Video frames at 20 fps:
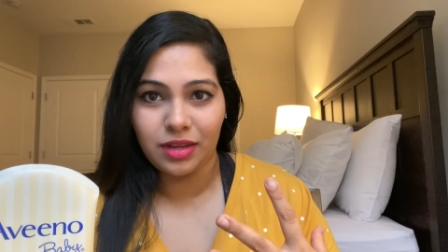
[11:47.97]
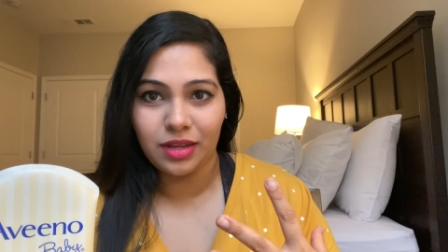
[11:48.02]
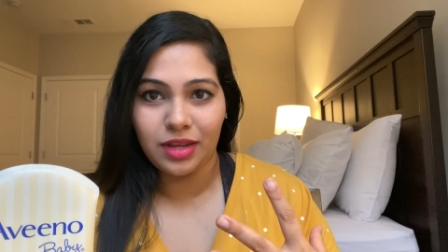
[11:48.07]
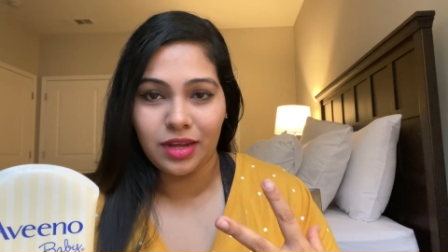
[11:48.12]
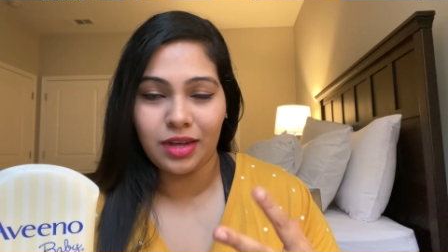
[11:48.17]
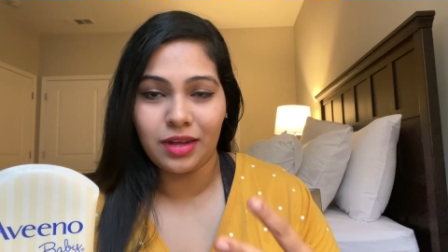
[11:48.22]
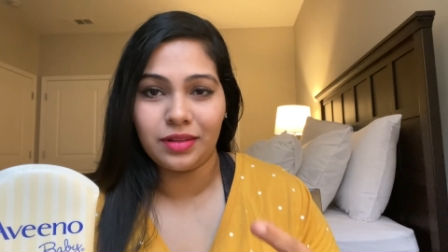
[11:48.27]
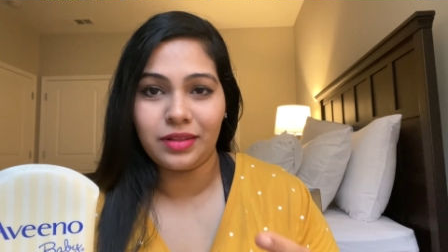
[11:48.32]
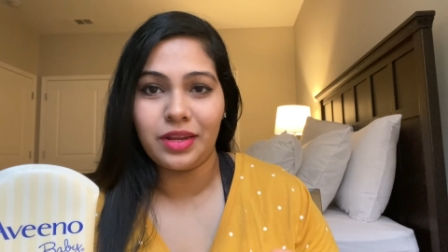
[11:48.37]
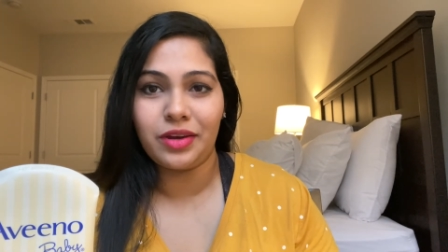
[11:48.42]

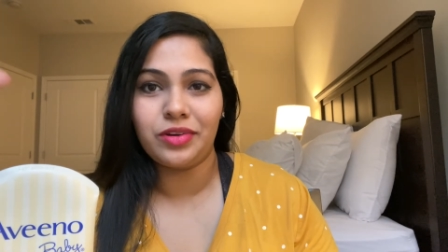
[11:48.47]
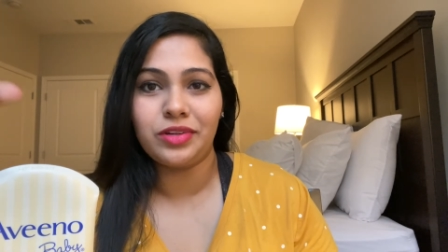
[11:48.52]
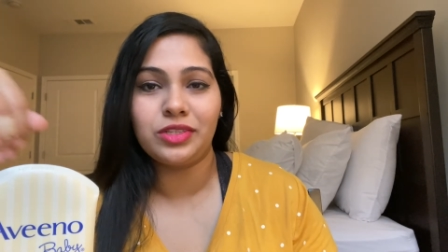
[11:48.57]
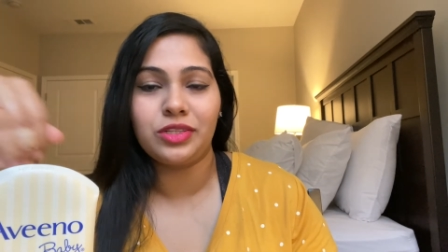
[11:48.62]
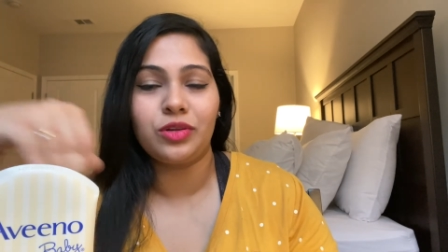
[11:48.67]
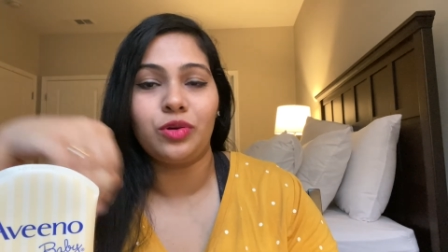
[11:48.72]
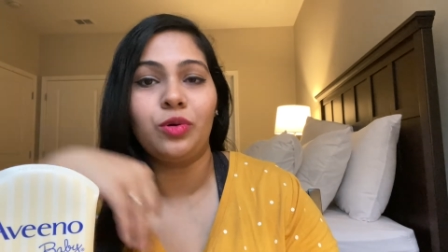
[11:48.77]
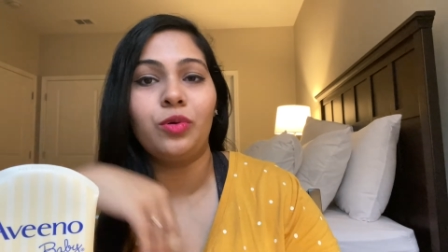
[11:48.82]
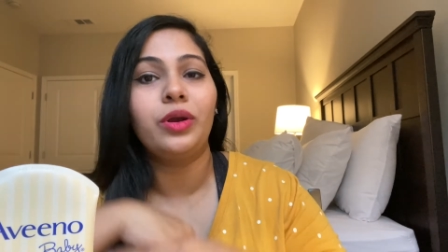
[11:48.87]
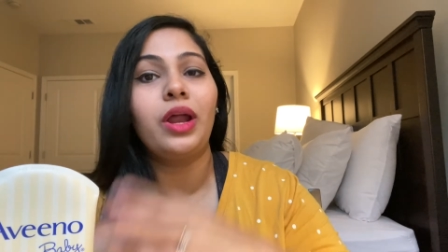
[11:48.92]
There is
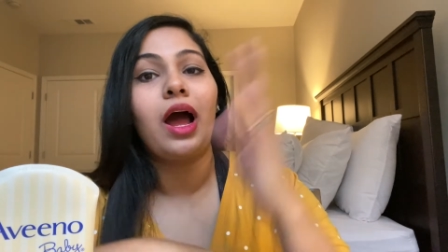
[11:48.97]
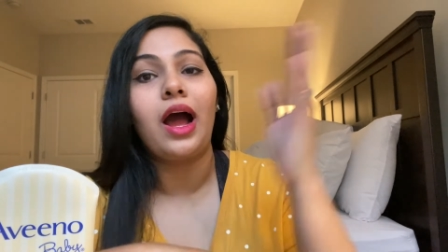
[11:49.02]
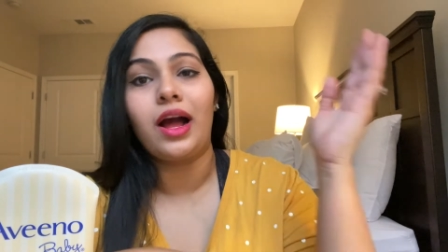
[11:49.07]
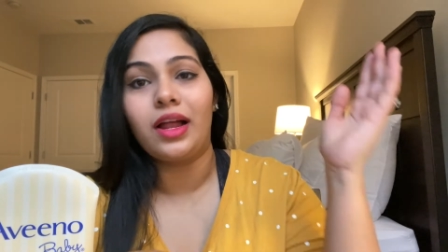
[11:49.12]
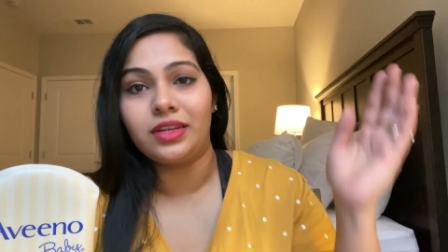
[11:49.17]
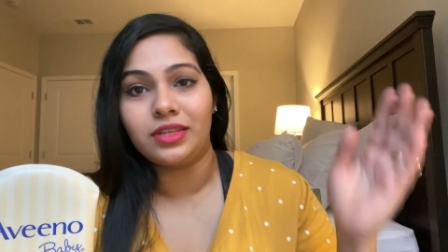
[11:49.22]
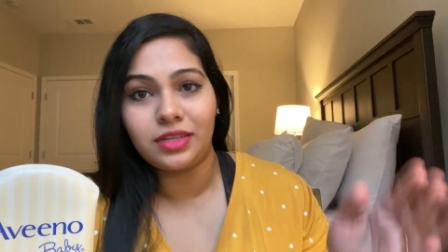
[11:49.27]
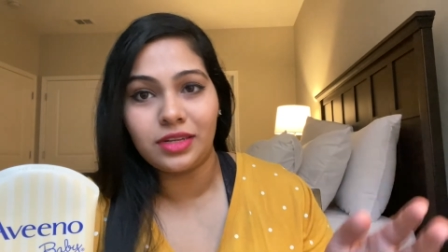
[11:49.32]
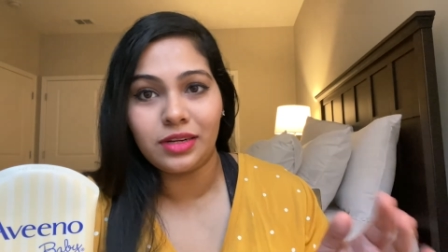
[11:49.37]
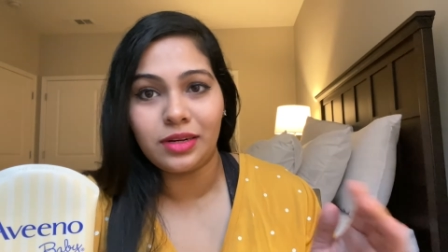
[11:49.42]
a whole
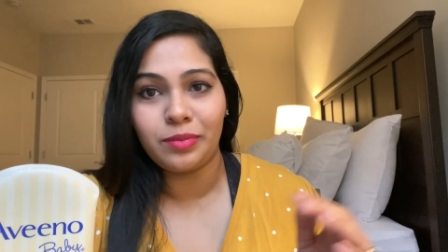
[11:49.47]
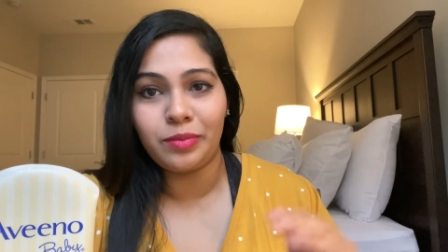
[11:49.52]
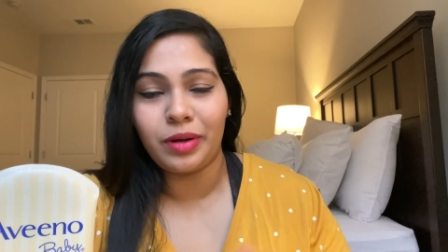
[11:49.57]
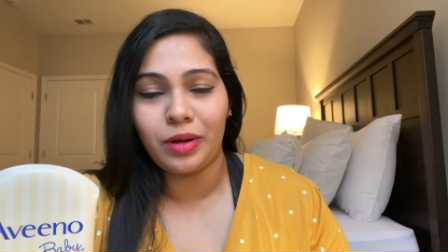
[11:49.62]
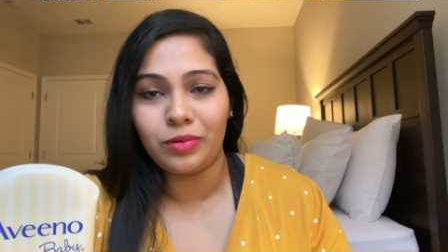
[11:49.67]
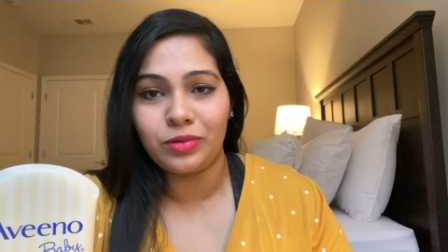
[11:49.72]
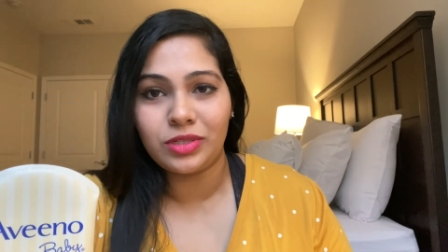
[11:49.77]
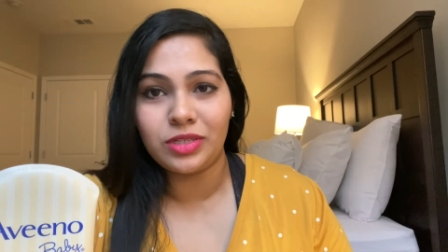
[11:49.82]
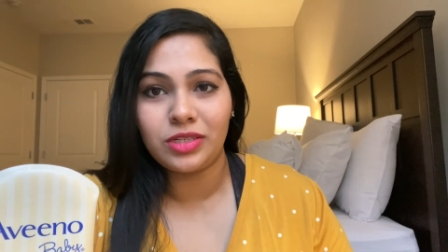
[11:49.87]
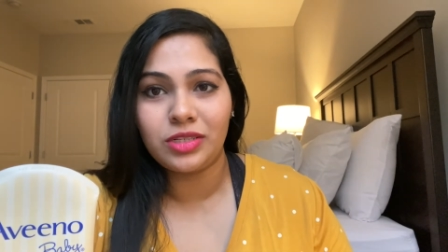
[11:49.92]
article
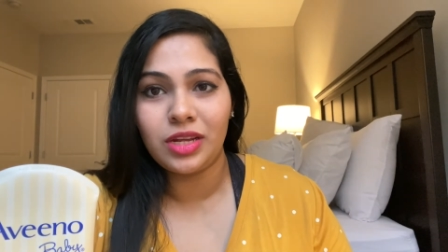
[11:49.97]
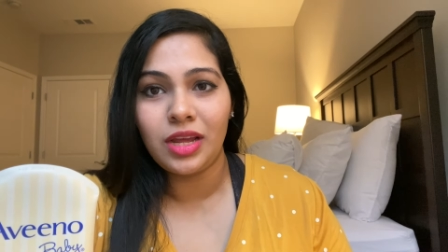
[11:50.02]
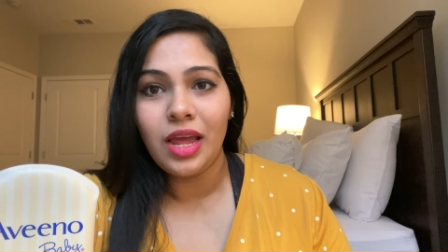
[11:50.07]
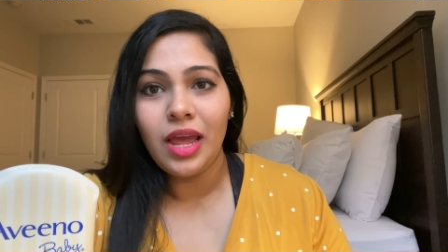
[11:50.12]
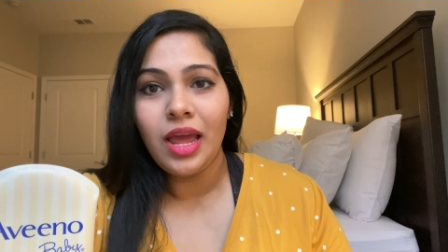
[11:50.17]
about it.